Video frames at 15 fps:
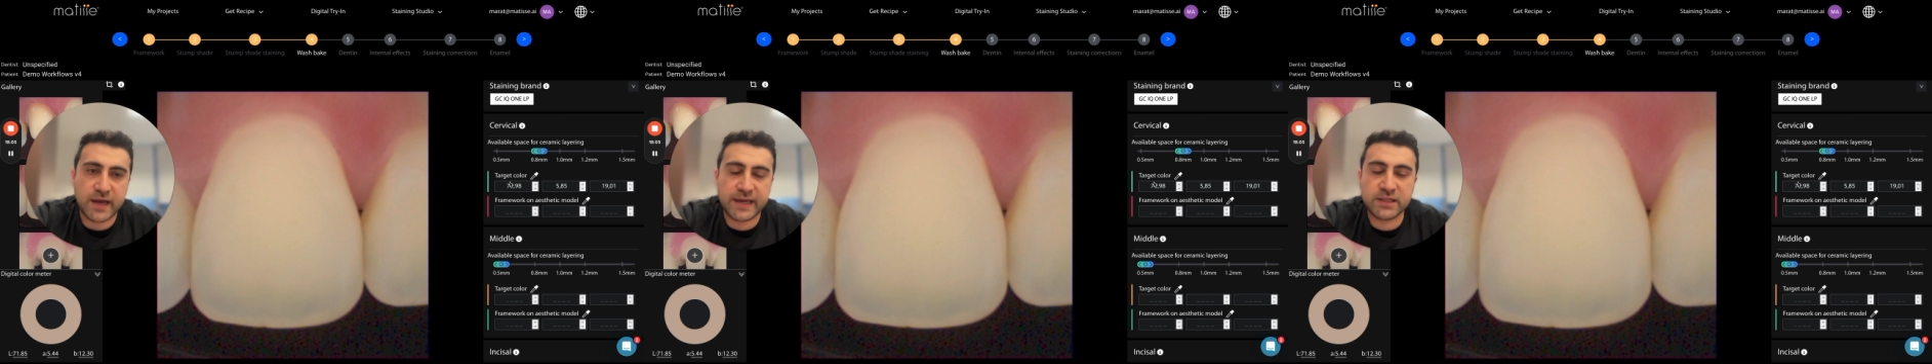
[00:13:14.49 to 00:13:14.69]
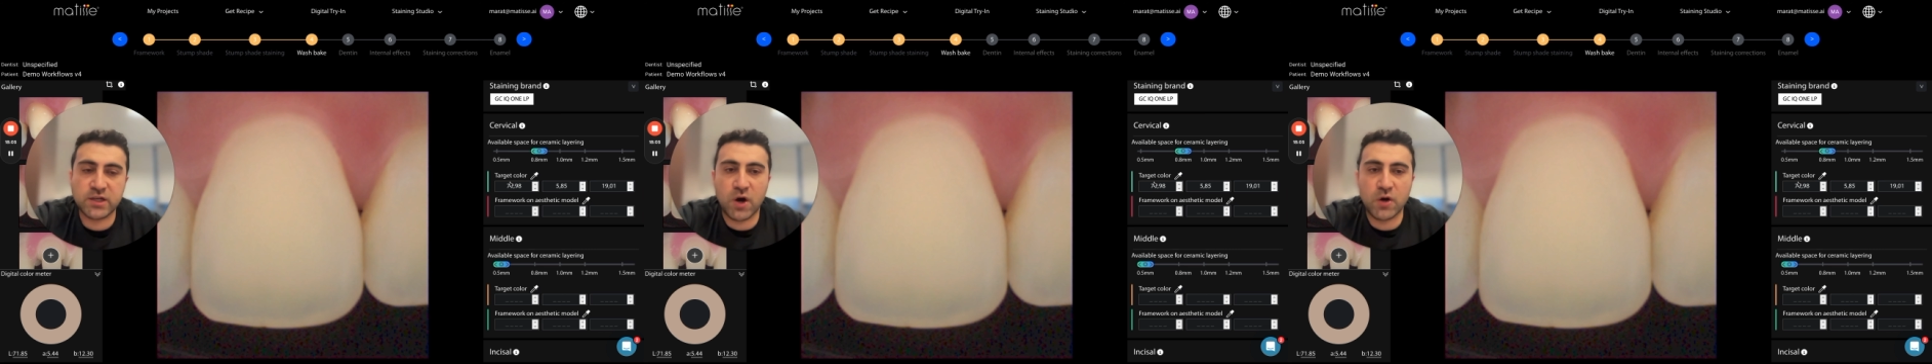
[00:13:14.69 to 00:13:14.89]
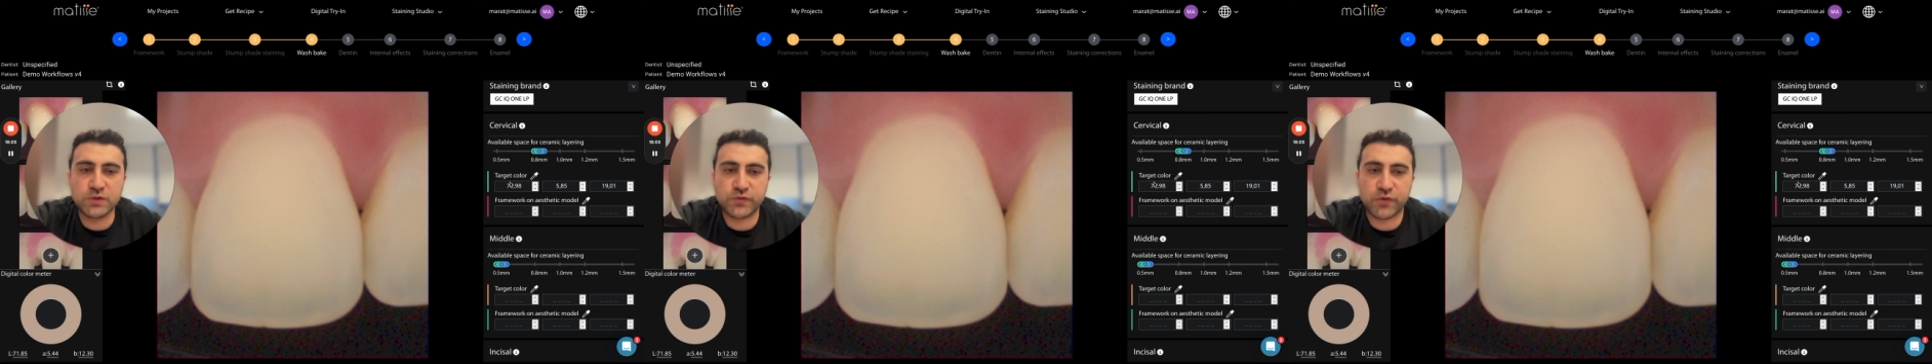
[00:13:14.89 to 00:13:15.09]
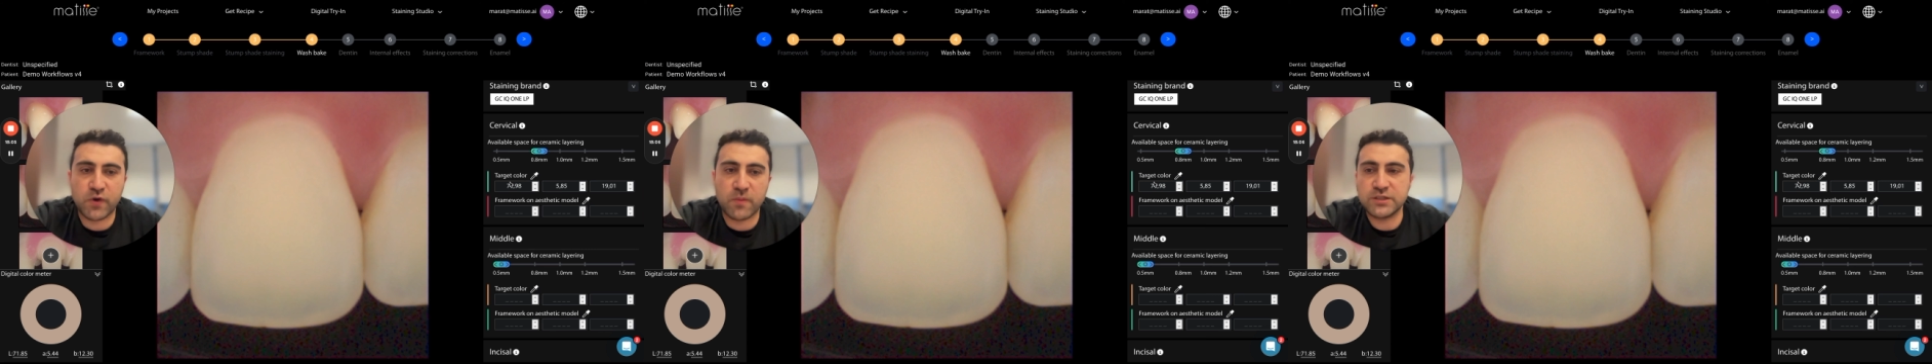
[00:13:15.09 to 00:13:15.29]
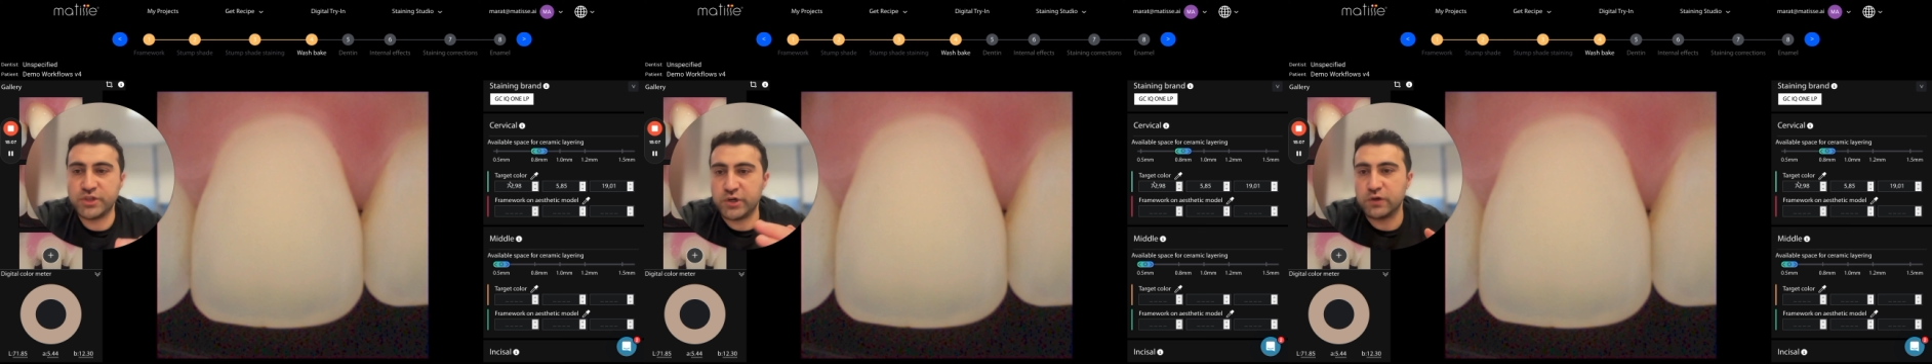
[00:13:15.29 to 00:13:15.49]
It goes
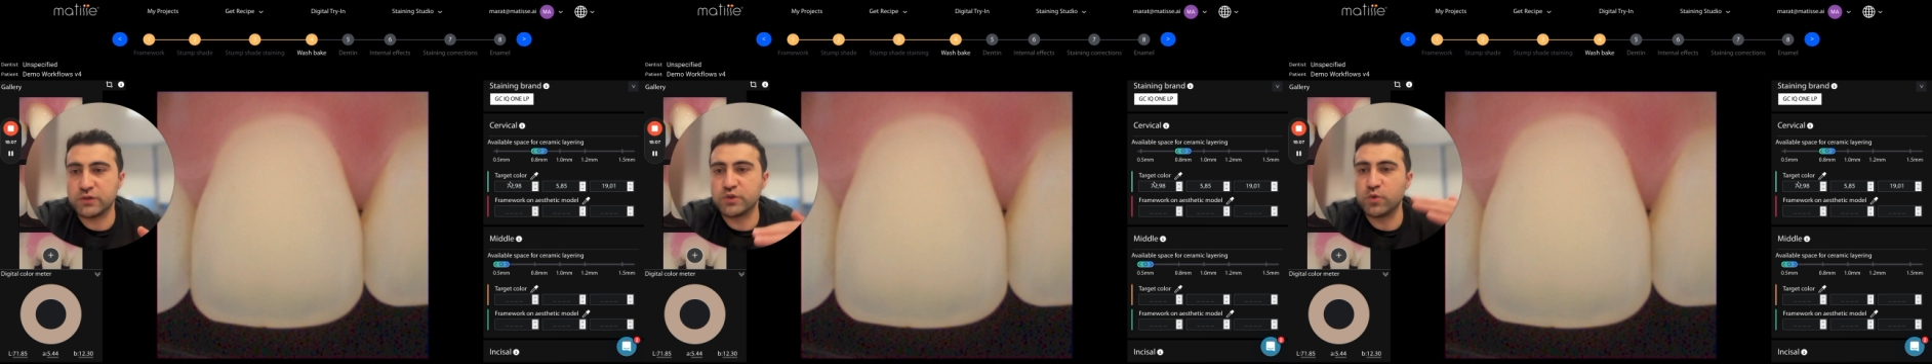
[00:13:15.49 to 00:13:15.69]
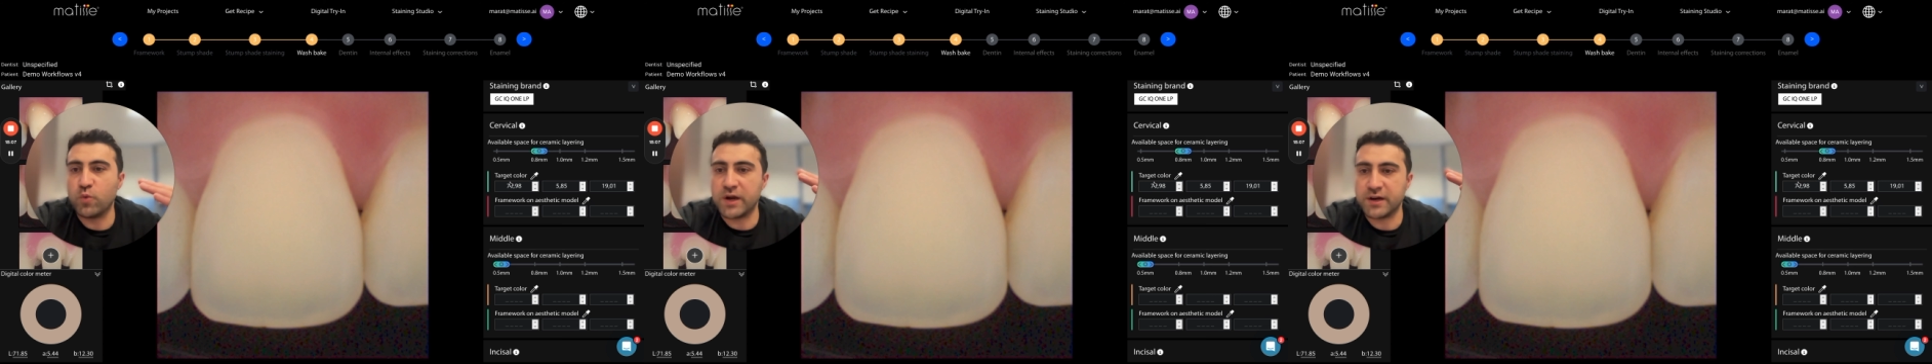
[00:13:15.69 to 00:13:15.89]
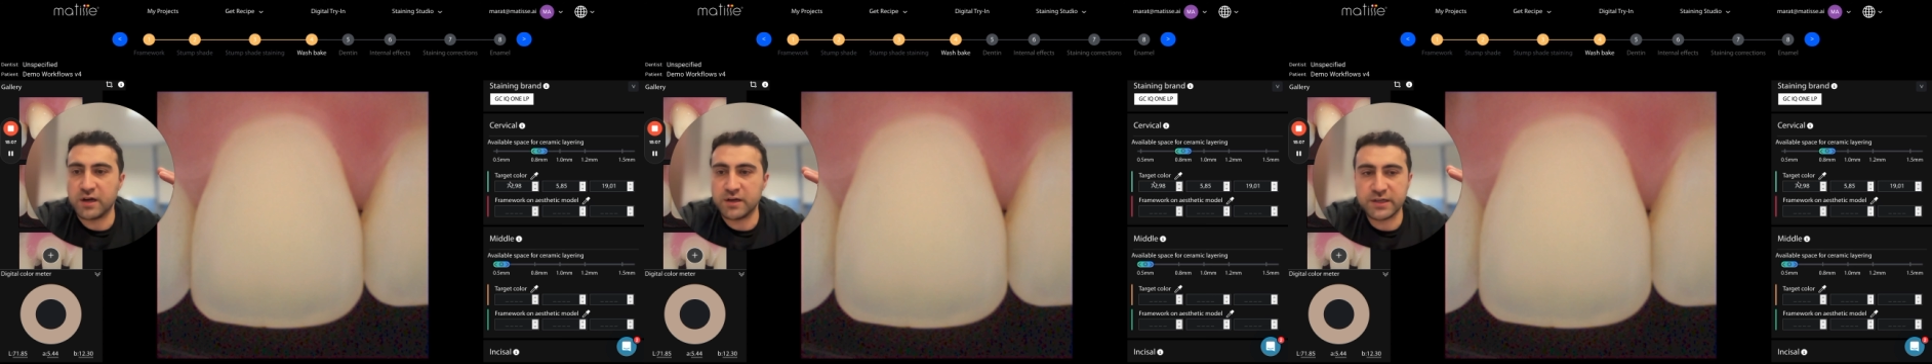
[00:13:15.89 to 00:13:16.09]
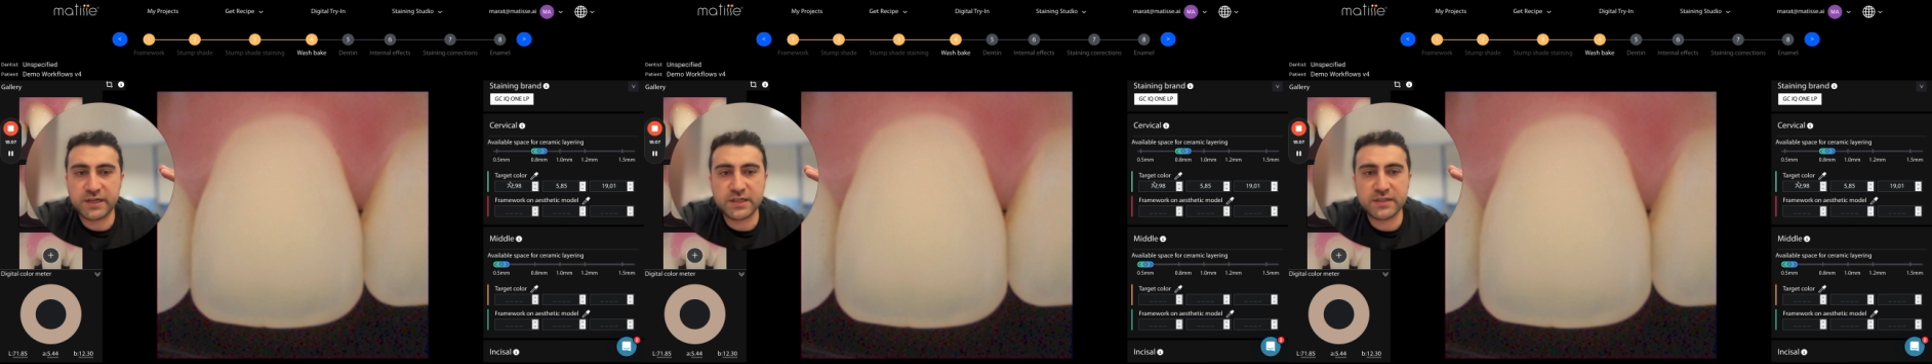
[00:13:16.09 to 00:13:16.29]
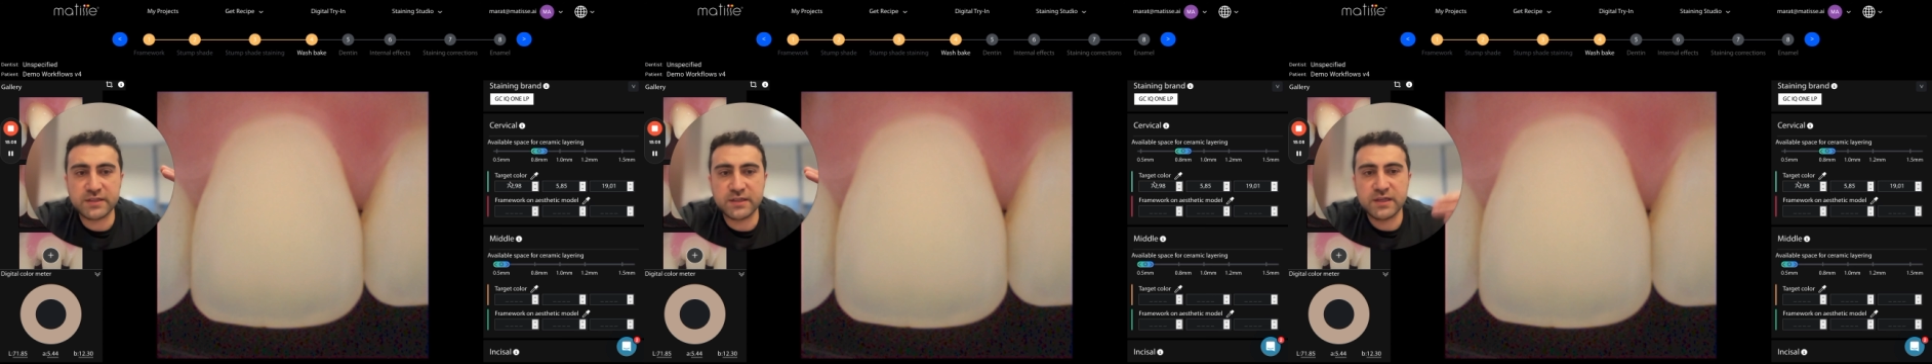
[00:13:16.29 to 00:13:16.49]
from 0 to 100.